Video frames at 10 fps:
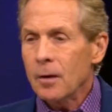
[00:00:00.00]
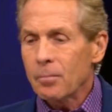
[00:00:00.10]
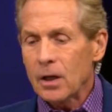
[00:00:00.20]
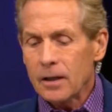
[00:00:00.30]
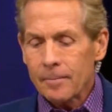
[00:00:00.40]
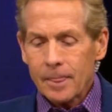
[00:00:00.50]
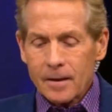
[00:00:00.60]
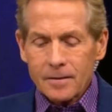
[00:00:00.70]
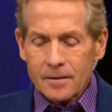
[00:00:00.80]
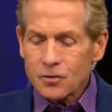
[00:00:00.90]
But
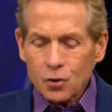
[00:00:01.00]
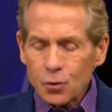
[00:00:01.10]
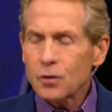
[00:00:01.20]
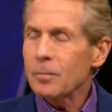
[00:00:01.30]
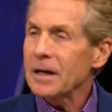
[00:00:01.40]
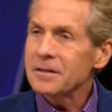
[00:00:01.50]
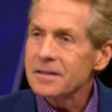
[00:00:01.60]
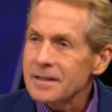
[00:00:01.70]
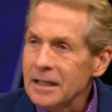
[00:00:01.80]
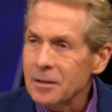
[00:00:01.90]
the truth about this
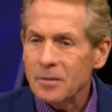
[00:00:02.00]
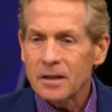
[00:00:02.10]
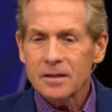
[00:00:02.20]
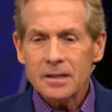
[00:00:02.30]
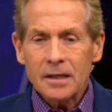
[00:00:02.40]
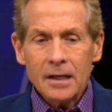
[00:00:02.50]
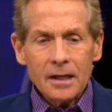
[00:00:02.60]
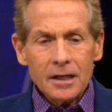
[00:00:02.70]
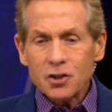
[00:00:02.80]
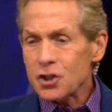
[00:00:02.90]
team is
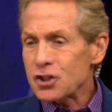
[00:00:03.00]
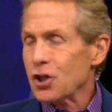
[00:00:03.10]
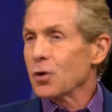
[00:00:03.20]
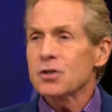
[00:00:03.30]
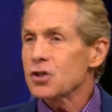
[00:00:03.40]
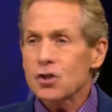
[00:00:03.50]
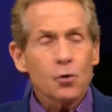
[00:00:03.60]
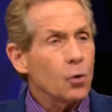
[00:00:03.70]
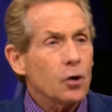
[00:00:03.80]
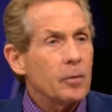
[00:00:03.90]
it just goes as the
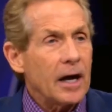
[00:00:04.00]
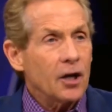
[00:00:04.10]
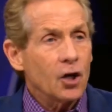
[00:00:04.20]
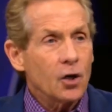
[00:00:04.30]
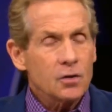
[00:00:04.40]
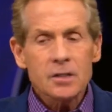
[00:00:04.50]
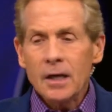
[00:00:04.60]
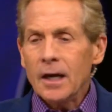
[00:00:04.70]
quarterback goes.